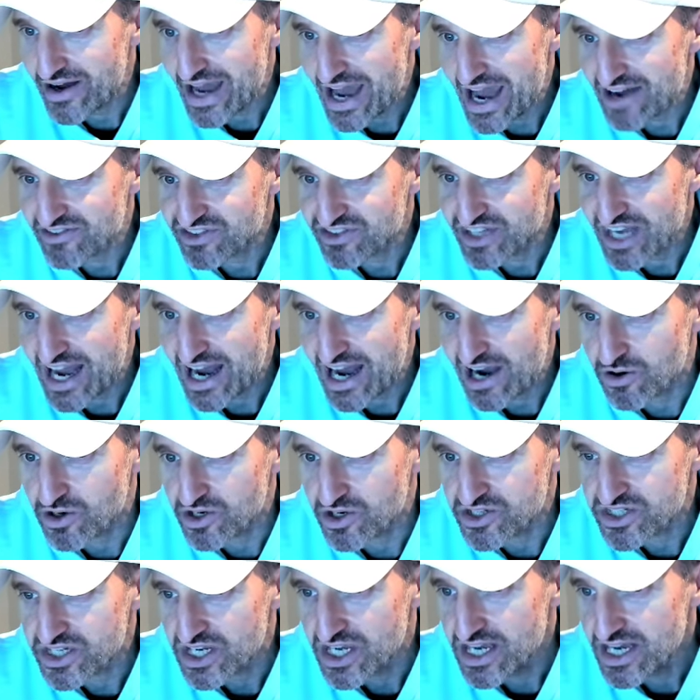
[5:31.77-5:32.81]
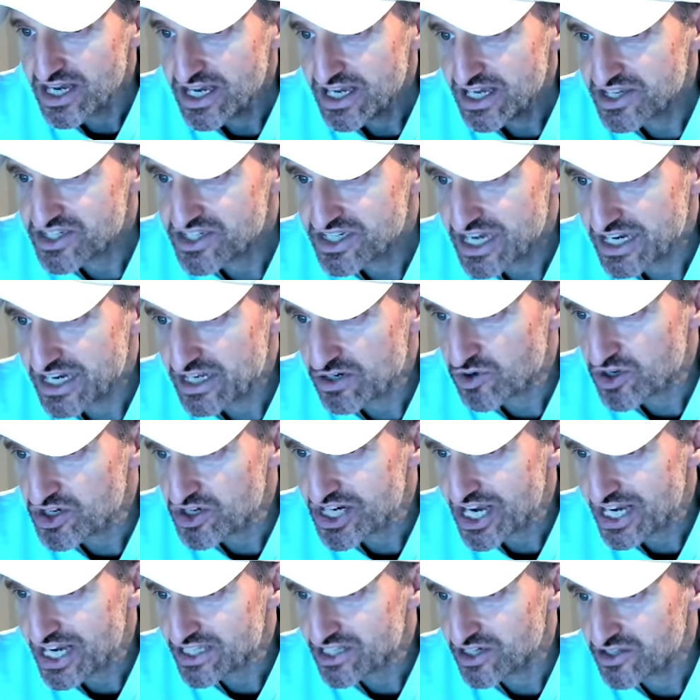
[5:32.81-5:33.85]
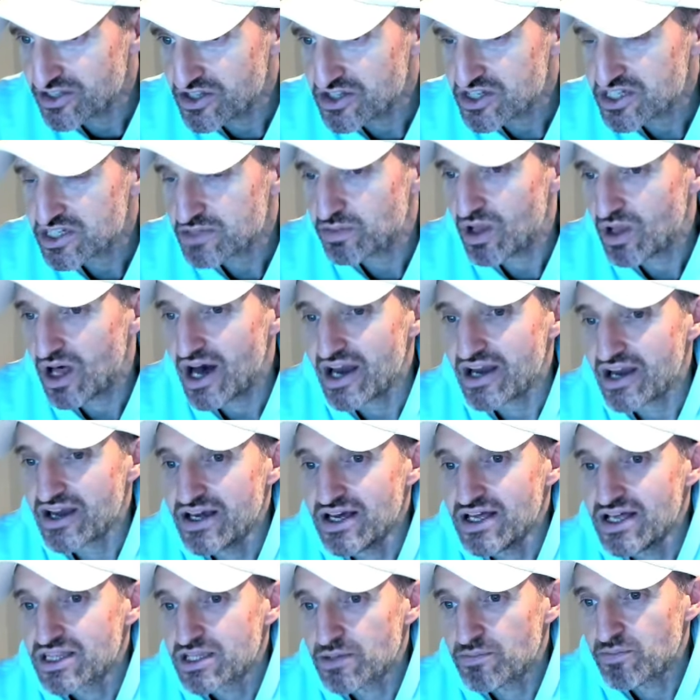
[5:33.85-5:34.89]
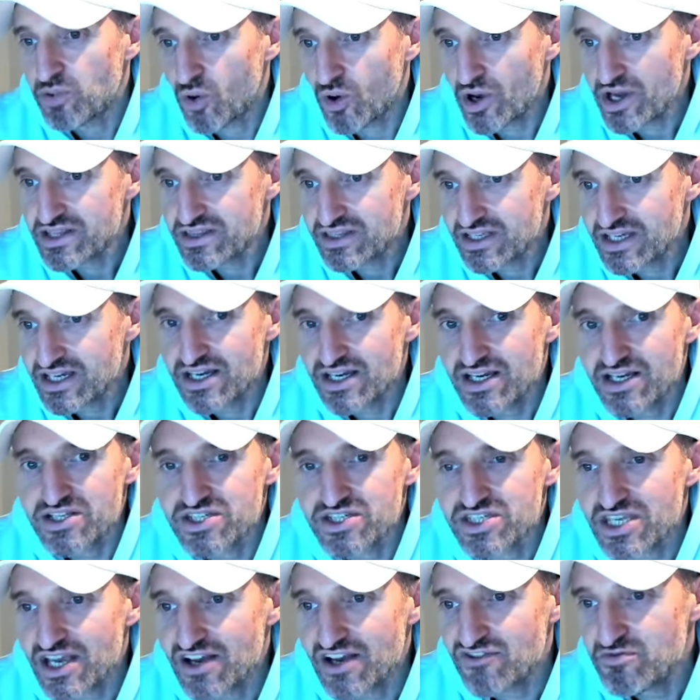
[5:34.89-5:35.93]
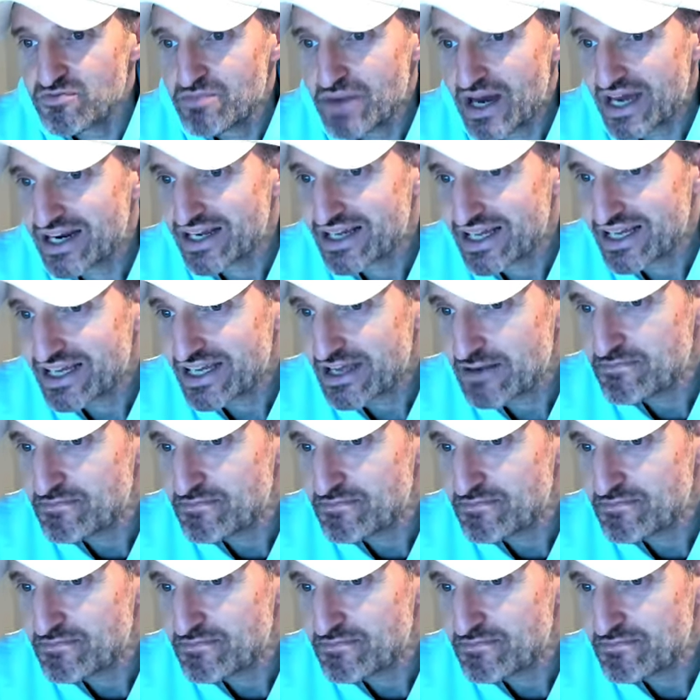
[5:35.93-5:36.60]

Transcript: after hours is getting rejected on this supply. The point is, if Meta could get